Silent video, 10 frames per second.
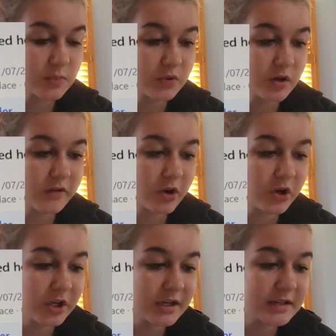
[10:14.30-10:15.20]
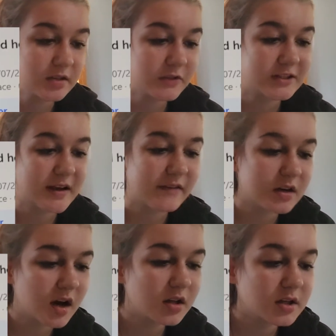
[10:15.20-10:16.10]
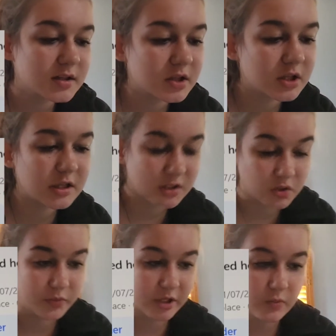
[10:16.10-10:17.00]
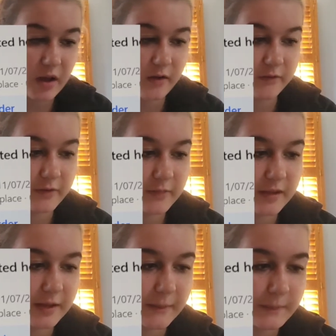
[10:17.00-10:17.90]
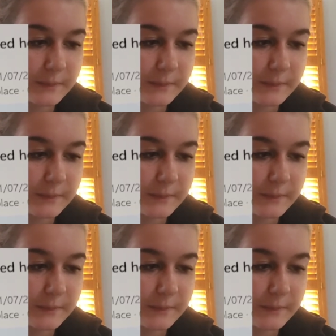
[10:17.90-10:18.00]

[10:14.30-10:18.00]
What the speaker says: pullover hoodie sold for $7. Hoodies do pretty well for me.